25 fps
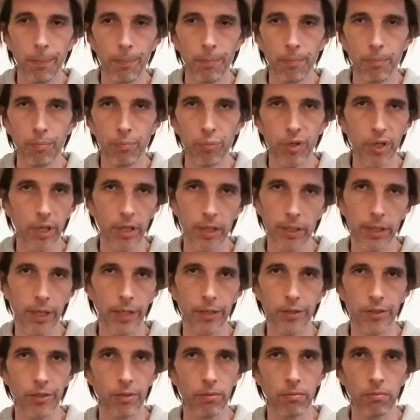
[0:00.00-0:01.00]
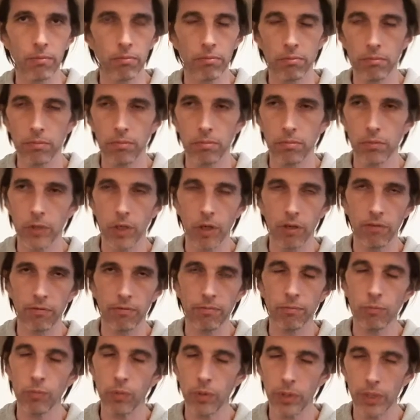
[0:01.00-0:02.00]
Brilliant lens.
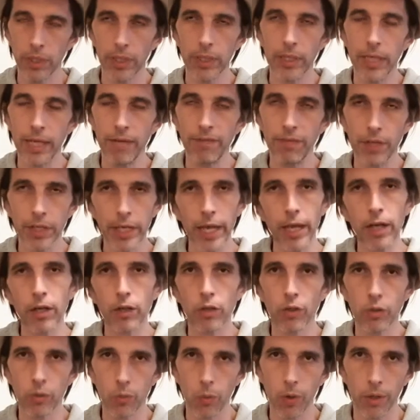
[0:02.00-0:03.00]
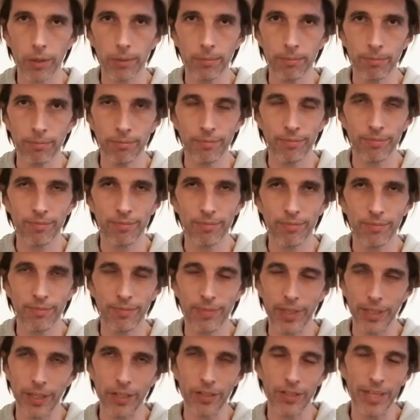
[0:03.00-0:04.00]
If you get a good one,
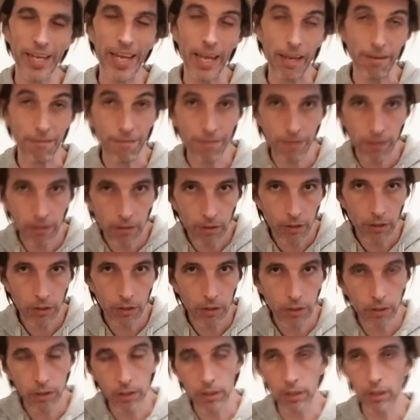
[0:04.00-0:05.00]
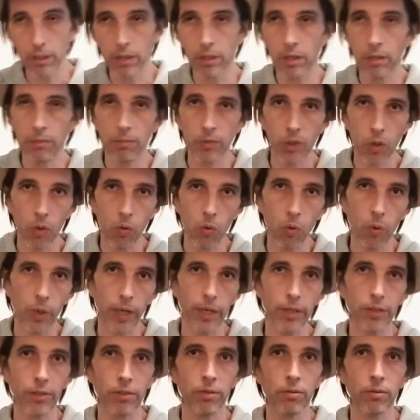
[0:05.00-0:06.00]
then it's if. Not
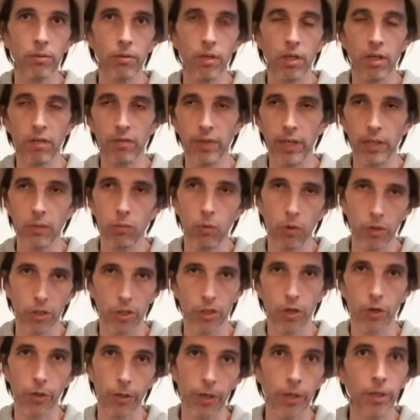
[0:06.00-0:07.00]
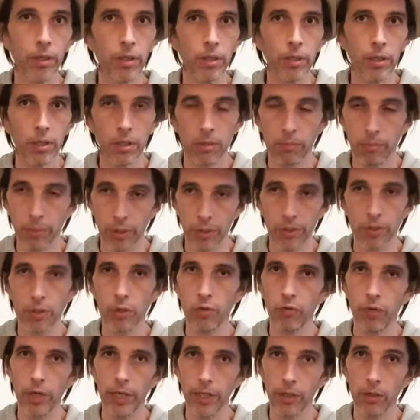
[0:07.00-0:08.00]
always. I've had one dog, but two
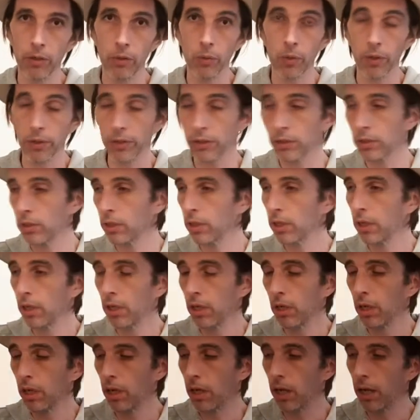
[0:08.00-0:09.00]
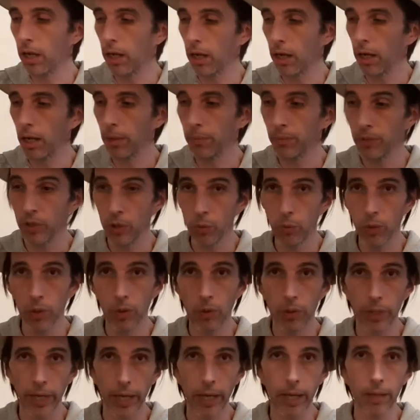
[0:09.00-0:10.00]
really good ones. You will
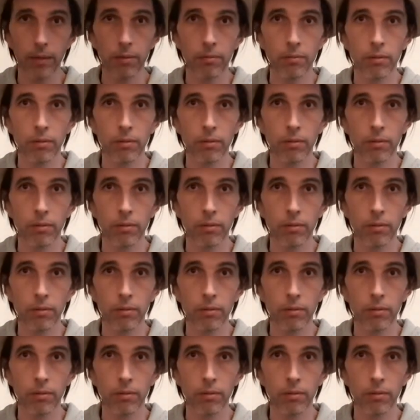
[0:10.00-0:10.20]
get